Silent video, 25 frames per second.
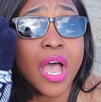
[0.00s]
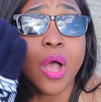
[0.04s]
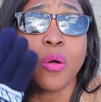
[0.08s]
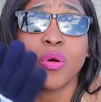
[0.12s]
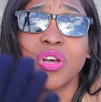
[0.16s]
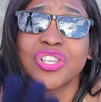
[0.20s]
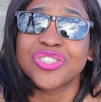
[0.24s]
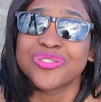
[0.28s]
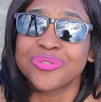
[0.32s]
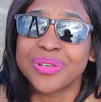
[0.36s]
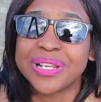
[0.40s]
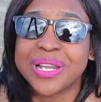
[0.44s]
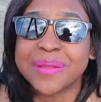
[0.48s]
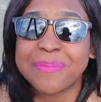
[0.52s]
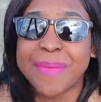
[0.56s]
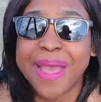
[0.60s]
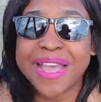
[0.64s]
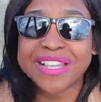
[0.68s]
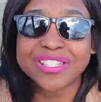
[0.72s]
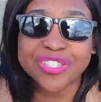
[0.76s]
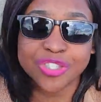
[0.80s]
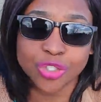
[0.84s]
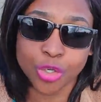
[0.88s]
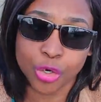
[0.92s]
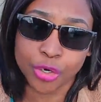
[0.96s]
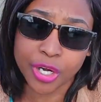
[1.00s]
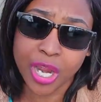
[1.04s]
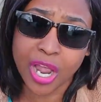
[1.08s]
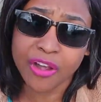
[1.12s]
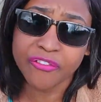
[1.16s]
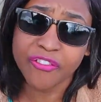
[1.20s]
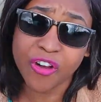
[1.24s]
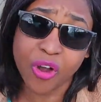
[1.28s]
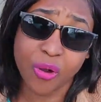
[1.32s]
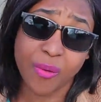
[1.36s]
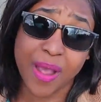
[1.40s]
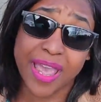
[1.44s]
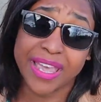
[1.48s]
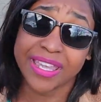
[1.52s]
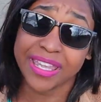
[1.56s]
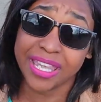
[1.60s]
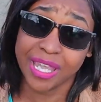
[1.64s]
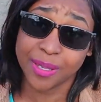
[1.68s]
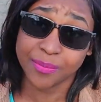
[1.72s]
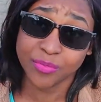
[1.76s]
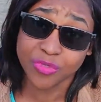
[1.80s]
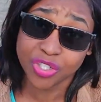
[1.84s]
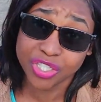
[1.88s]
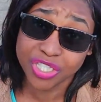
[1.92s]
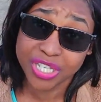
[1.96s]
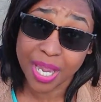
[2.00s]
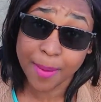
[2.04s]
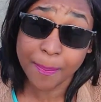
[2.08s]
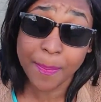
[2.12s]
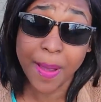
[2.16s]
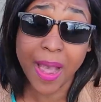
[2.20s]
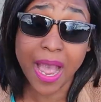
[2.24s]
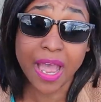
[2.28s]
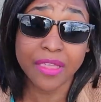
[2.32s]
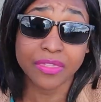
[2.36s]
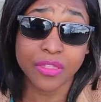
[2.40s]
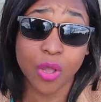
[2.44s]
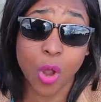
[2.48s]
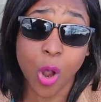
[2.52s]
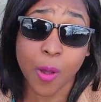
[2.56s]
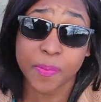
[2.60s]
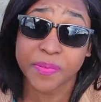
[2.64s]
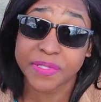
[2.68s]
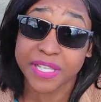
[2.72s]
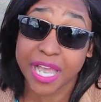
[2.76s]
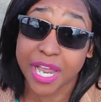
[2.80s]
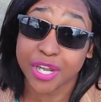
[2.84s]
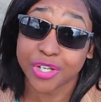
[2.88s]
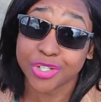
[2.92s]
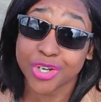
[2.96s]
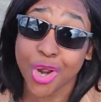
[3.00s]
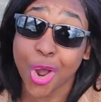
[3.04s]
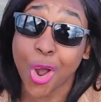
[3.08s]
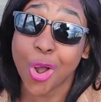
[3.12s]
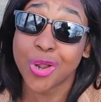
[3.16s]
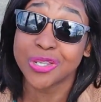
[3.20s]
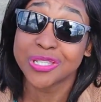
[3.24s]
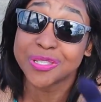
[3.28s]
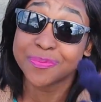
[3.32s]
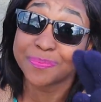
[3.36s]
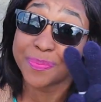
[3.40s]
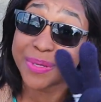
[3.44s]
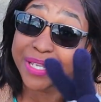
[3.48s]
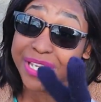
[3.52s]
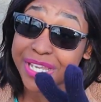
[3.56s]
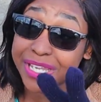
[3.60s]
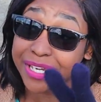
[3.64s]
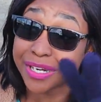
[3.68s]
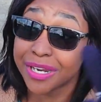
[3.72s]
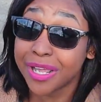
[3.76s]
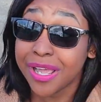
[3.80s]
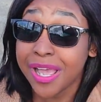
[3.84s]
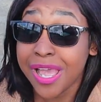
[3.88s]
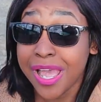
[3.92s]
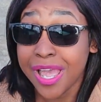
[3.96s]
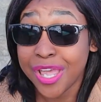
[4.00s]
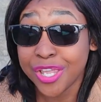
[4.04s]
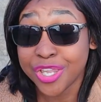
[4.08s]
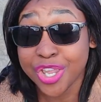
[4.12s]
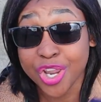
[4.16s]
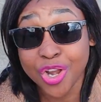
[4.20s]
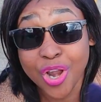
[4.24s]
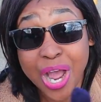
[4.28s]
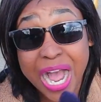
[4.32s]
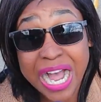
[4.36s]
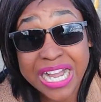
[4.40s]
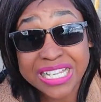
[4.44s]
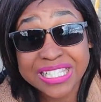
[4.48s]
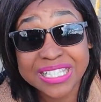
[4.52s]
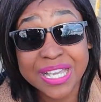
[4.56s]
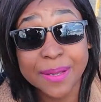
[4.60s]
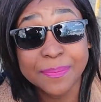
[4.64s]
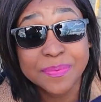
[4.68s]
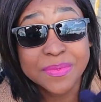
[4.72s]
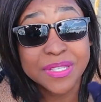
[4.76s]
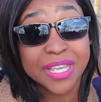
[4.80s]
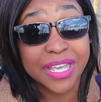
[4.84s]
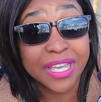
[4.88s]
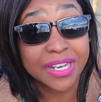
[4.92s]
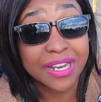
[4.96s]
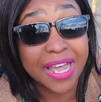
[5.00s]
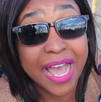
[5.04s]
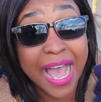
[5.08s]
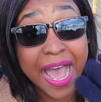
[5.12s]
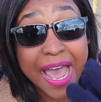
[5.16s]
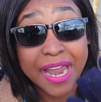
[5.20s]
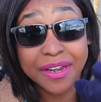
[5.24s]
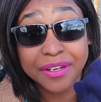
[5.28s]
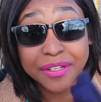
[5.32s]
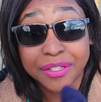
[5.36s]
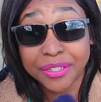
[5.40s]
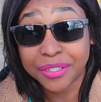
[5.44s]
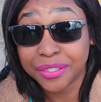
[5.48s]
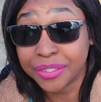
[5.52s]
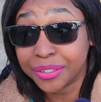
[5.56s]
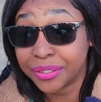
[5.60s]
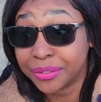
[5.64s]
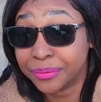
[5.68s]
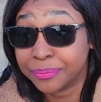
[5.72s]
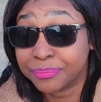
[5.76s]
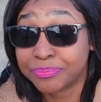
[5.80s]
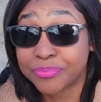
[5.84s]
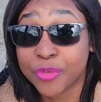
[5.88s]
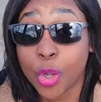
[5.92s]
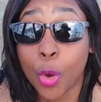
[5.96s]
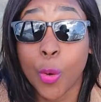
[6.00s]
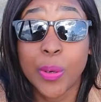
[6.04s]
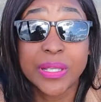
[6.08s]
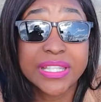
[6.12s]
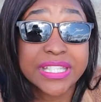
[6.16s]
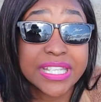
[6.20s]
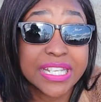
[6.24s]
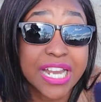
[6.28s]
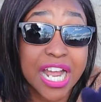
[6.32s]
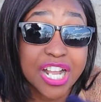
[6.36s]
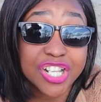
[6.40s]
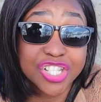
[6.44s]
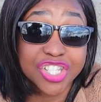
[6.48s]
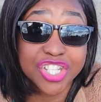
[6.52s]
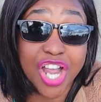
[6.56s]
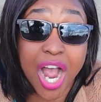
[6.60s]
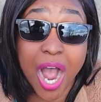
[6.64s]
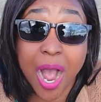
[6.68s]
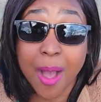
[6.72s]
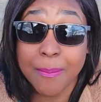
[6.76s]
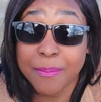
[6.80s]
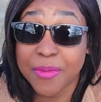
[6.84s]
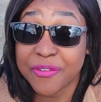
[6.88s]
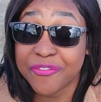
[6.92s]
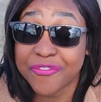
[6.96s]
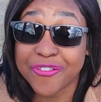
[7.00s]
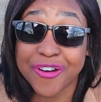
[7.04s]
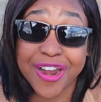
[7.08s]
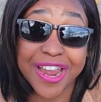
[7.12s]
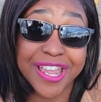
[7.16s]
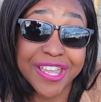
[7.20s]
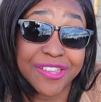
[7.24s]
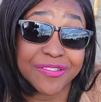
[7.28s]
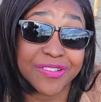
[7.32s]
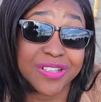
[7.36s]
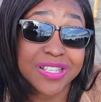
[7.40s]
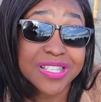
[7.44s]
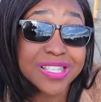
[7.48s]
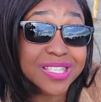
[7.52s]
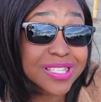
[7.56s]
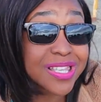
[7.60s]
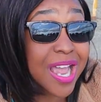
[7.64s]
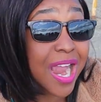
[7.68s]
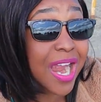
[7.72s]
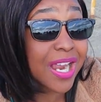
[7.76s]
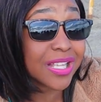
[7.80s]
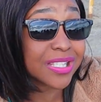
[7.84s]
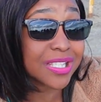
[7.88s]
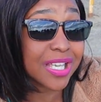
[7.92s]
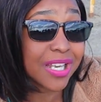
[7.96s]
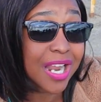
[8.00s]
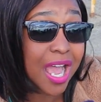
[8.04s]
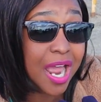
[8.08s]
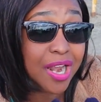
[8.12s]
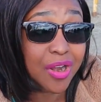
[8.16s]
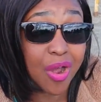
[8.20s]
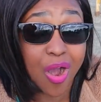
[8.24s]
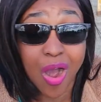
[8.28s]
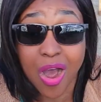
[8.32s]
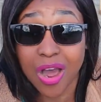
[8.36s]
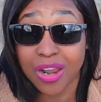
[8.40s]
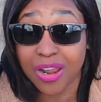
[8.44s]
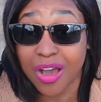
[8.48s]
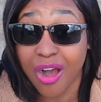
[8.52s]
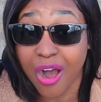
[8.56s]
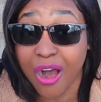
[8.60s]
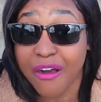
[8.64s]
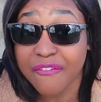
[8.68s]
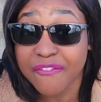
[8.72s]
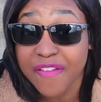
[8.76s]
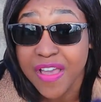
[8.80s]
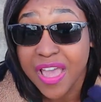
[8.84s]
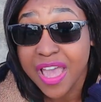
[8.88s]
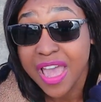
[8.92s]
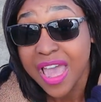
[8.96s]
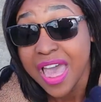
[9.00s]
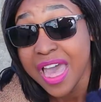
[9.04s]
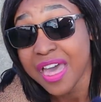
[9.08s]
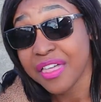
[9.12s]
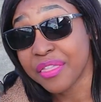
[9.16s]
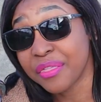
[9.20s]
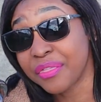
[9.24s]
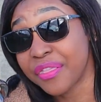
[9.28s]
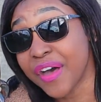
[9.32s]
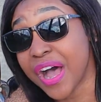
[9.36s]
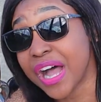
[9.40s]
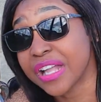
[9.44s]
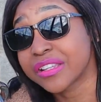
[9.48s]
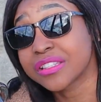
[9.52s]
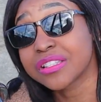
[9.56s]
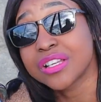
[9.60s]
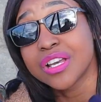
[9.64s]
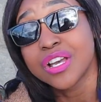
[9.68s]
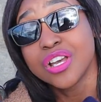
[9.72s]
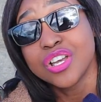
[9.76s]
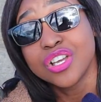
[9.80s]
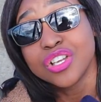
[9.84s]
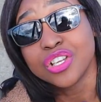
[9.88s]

that was really my story of how I came to Japan, the ups and downs, being, you know, accepted and quitting a job before I even started and all of that